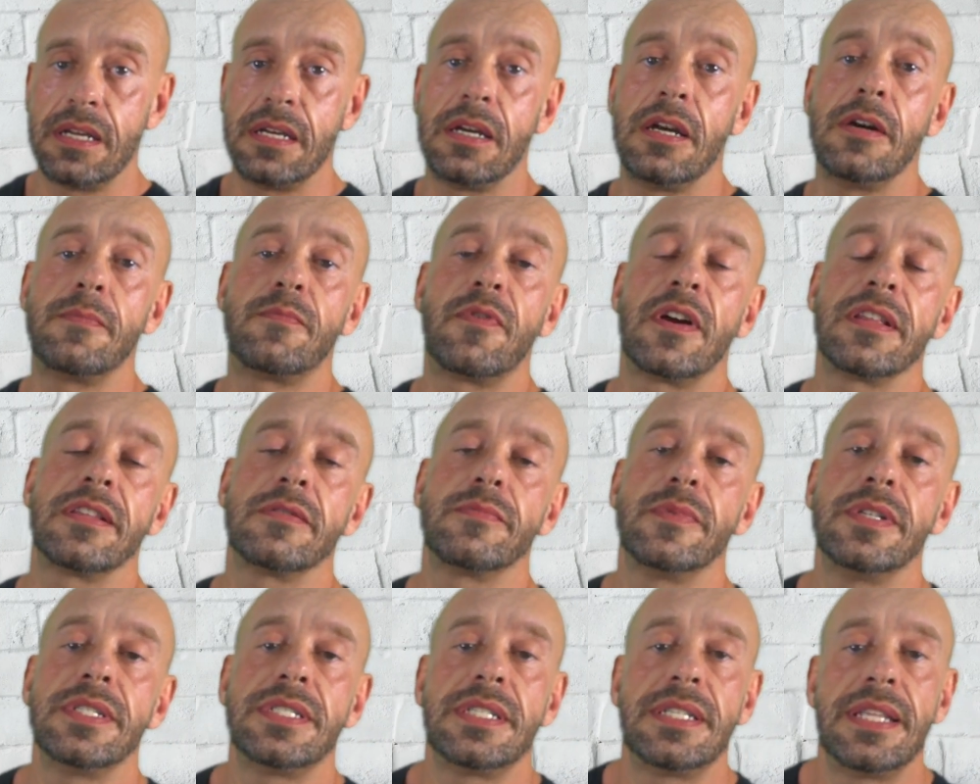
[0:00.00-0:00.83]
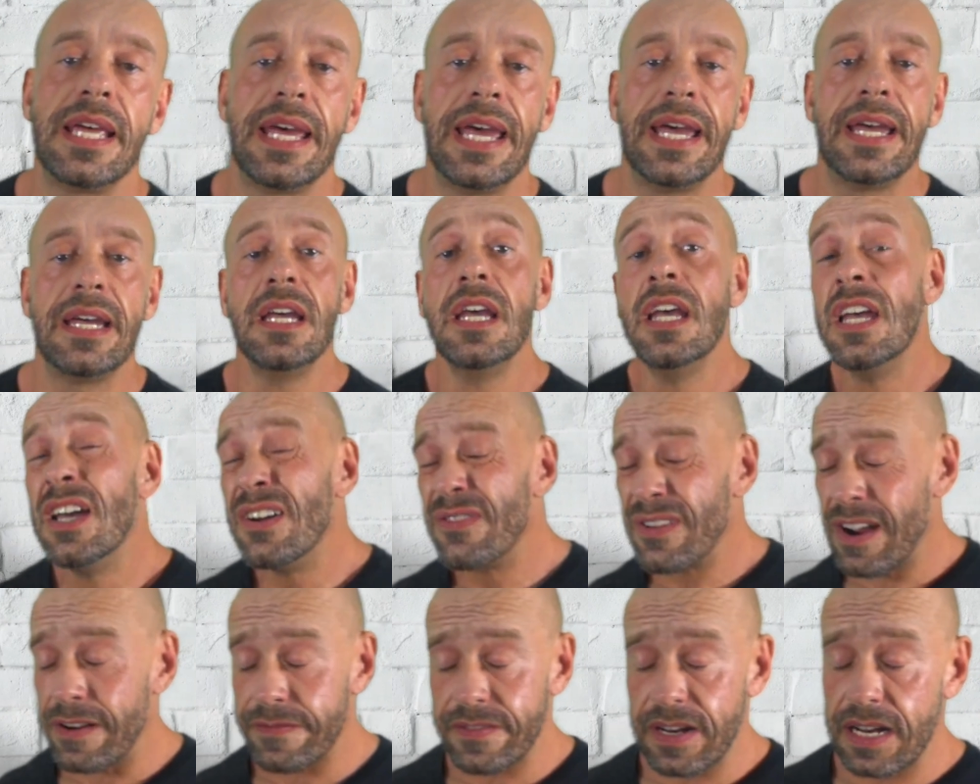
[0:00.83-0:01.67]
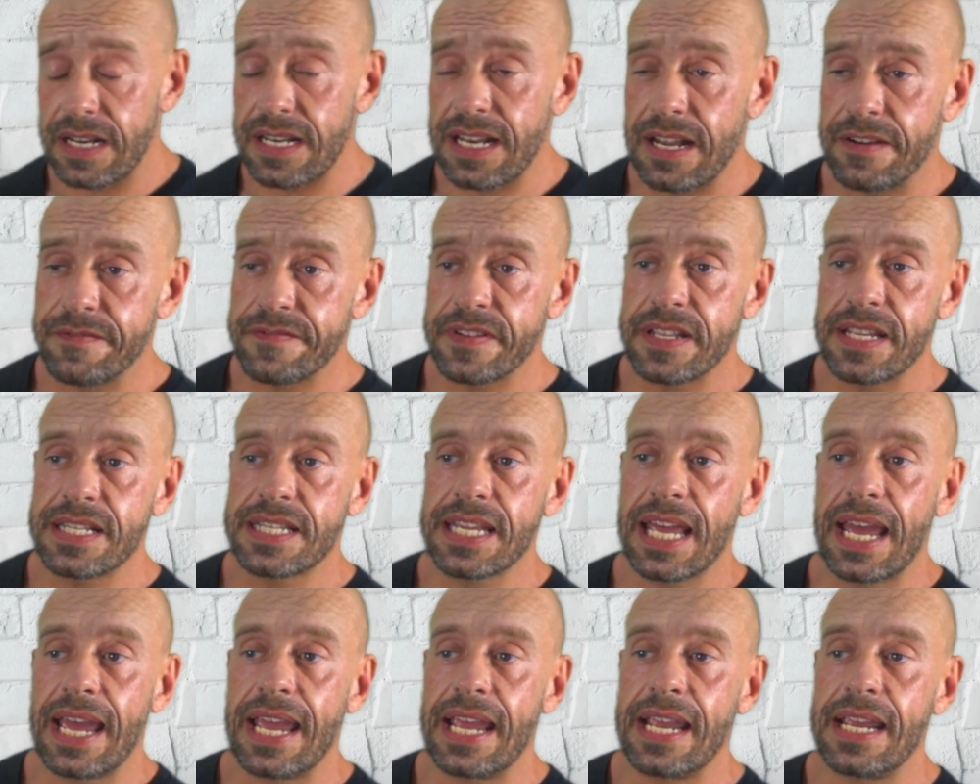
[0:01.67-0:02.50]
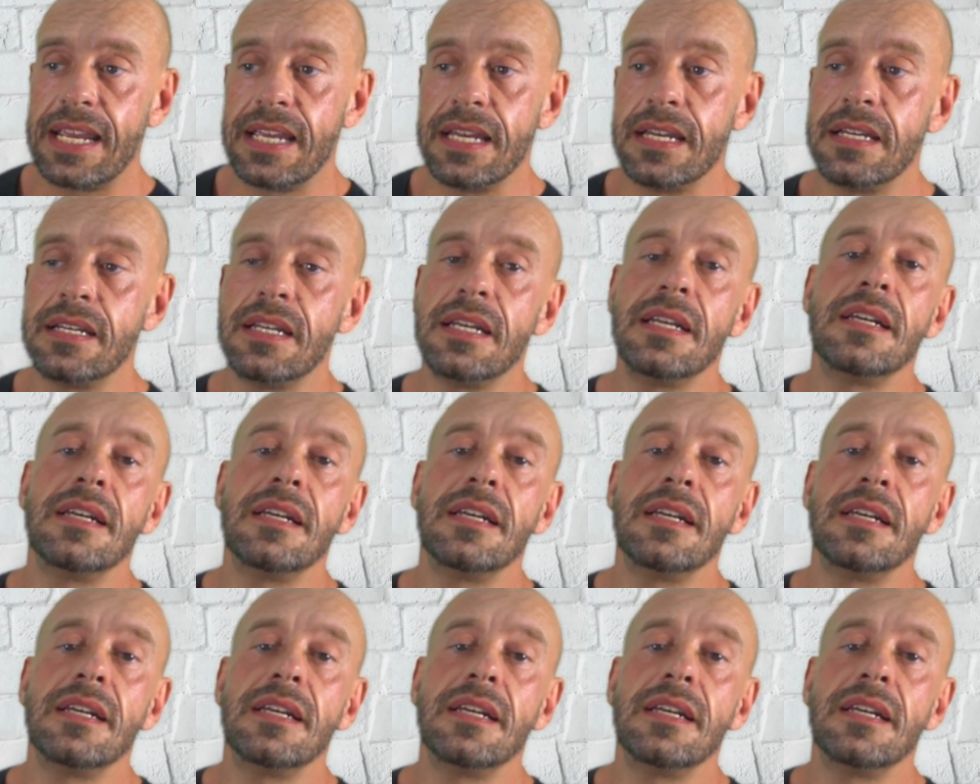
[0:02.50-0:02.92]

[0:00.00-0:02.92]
Her brother was there. We're having a lovely day.